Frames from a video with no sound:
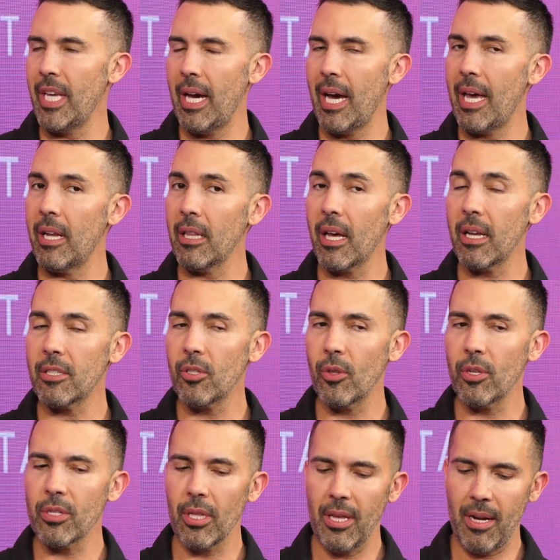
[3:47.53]
Yeah. And
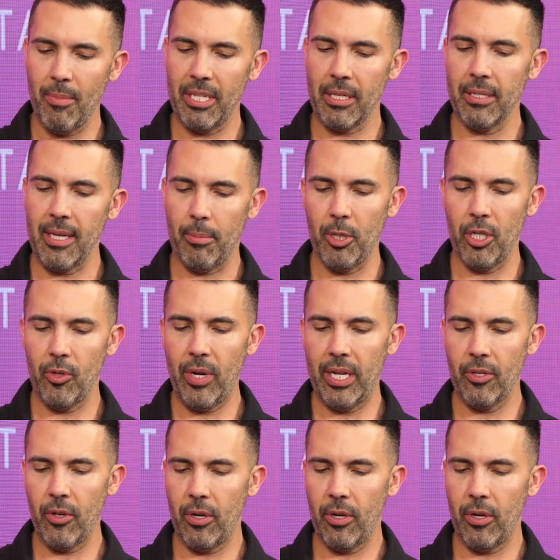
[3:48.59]
so there's a lot of misconceptions, right?